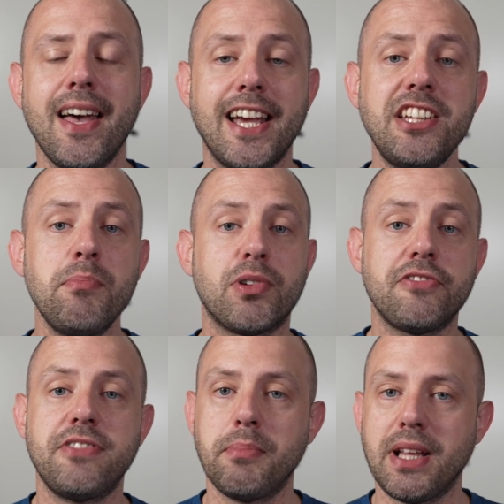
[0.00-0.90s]
getting more
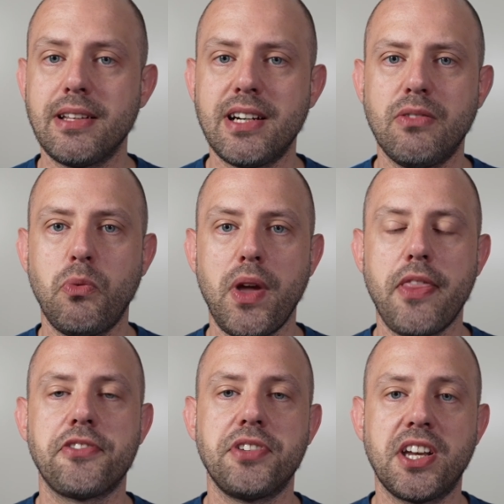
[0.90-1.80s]
familiar
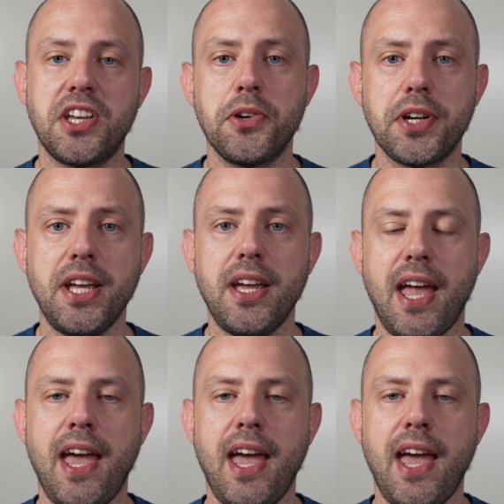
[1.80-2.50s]
with security